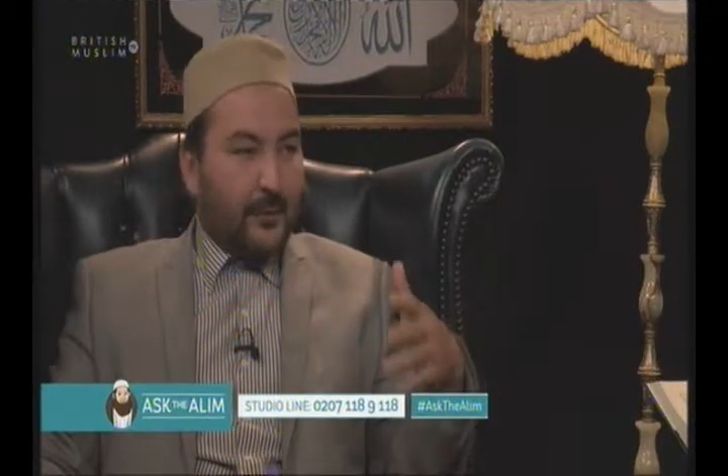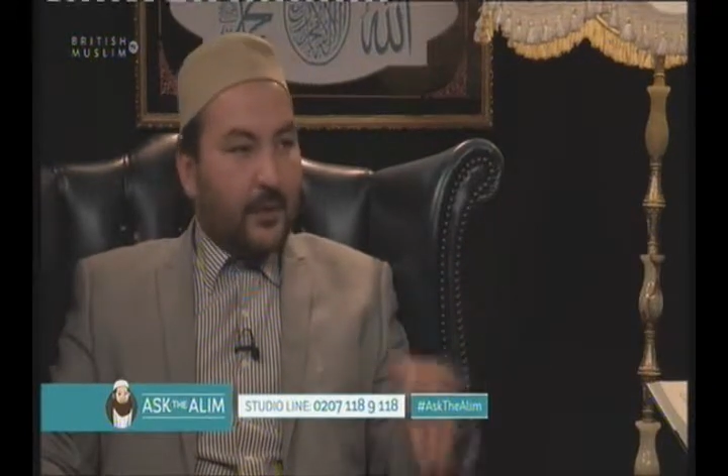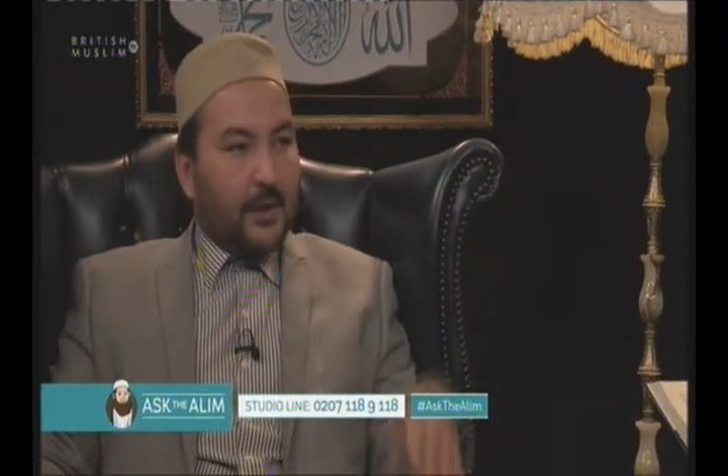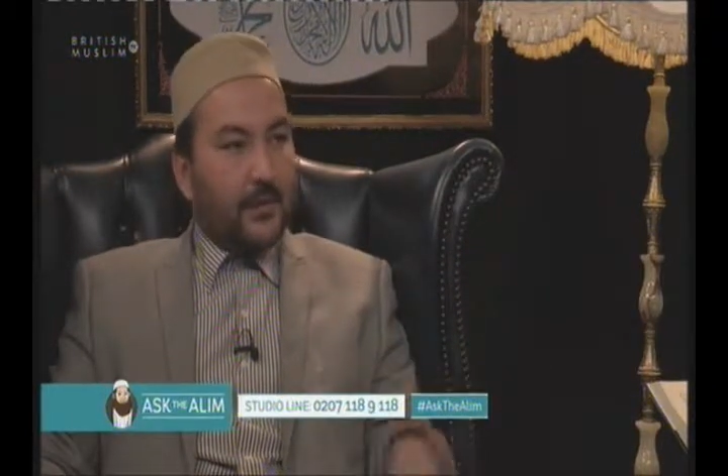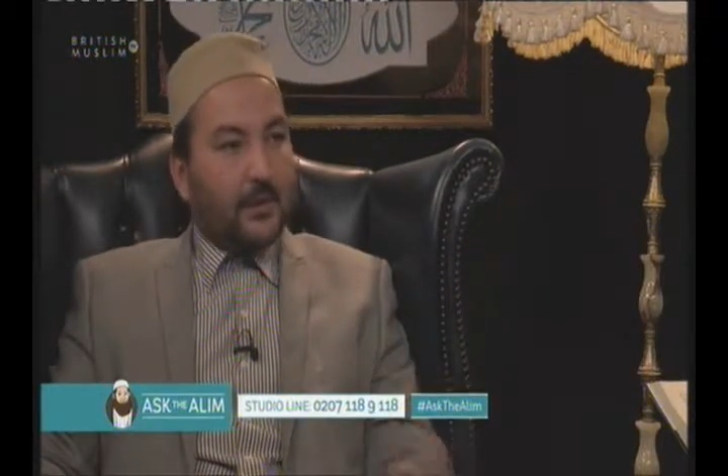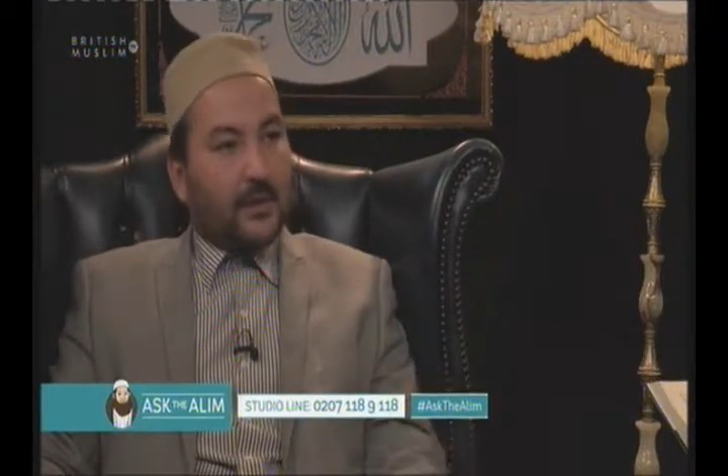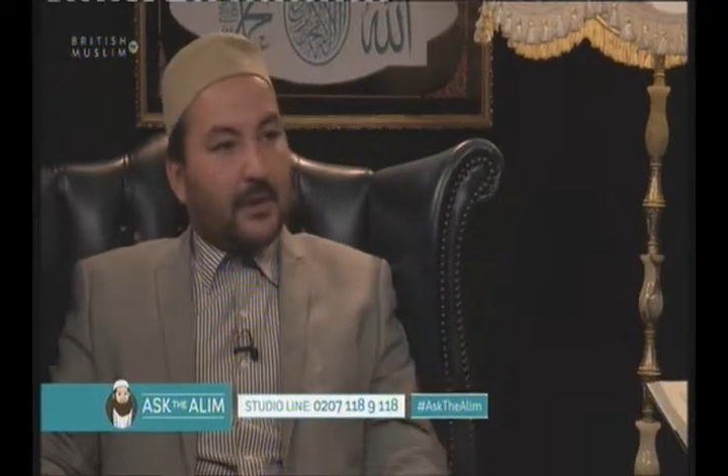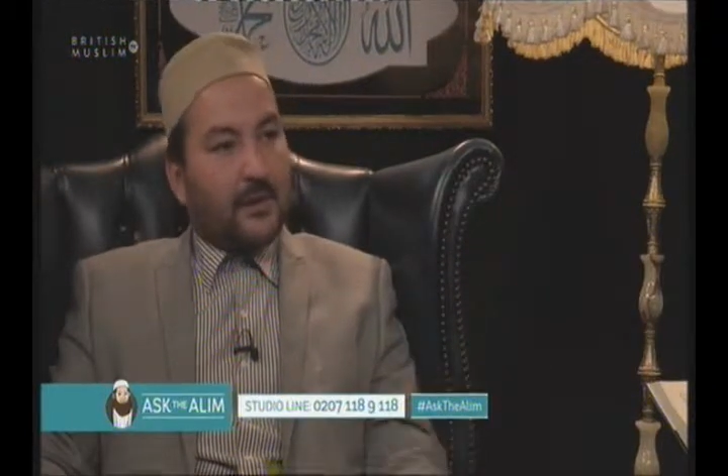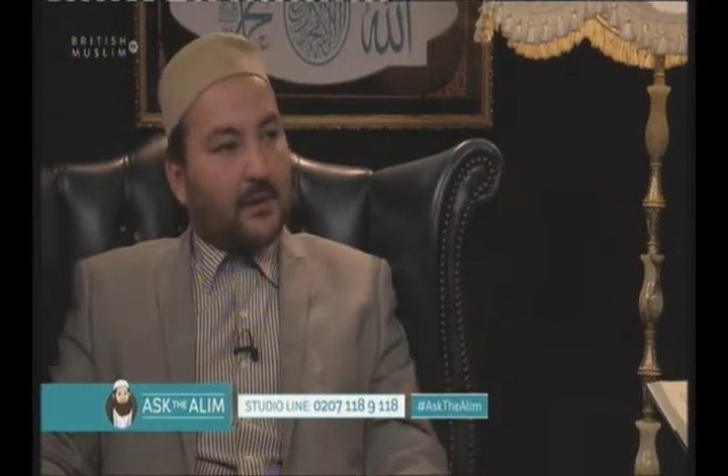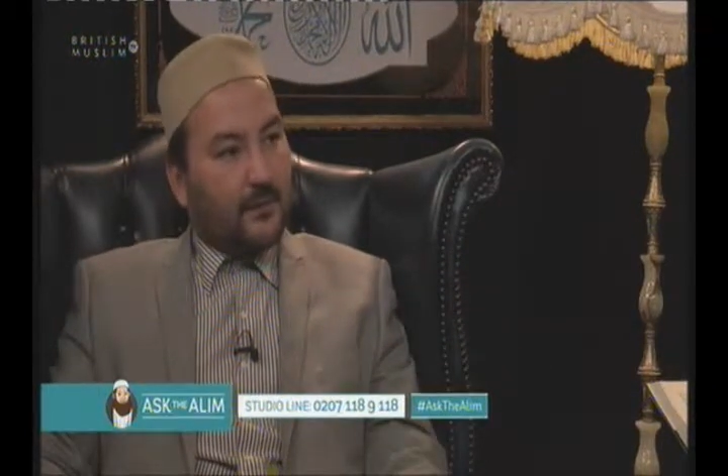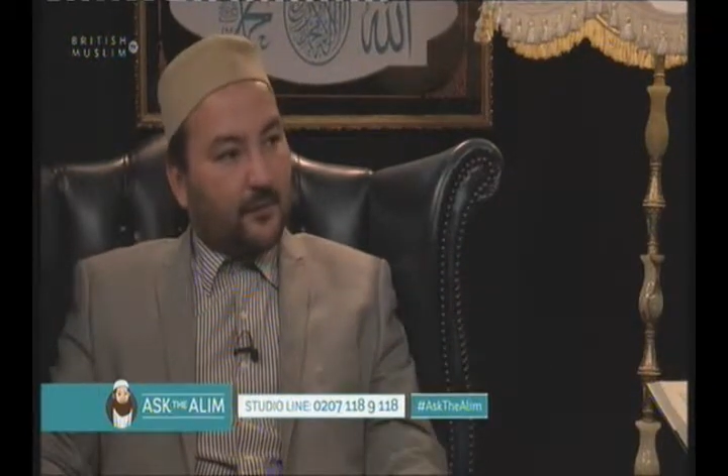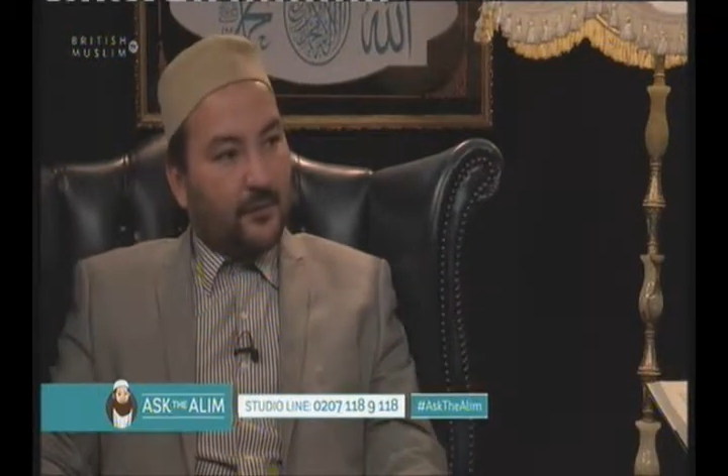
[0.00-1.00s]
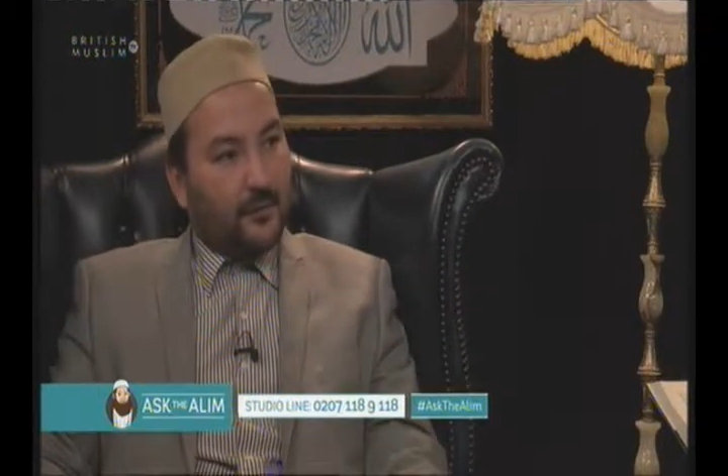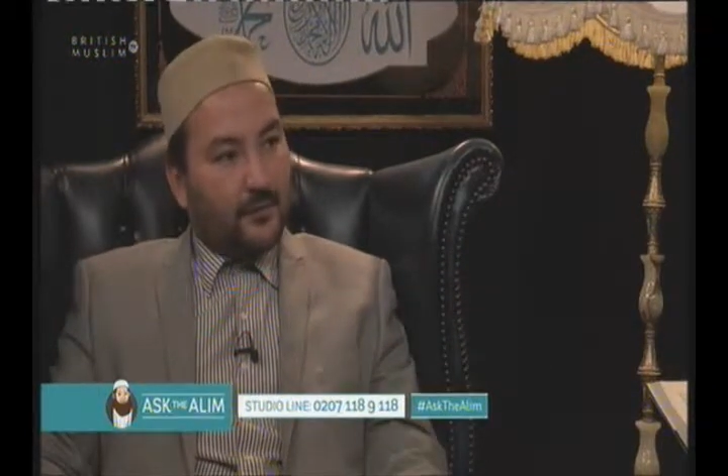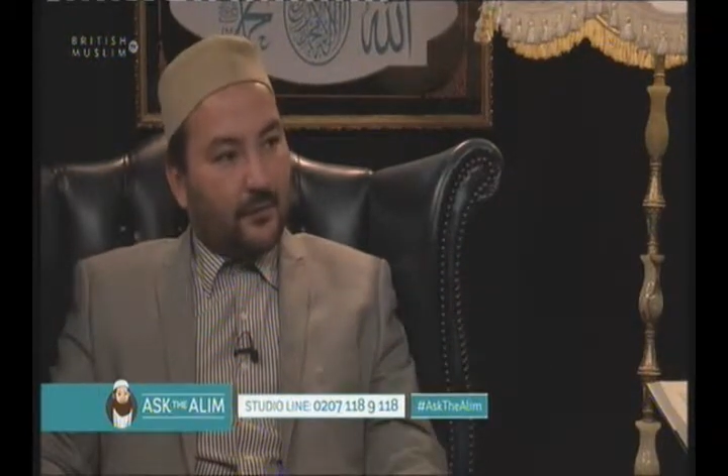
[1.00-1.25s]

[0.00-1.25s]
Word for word: were not like sinful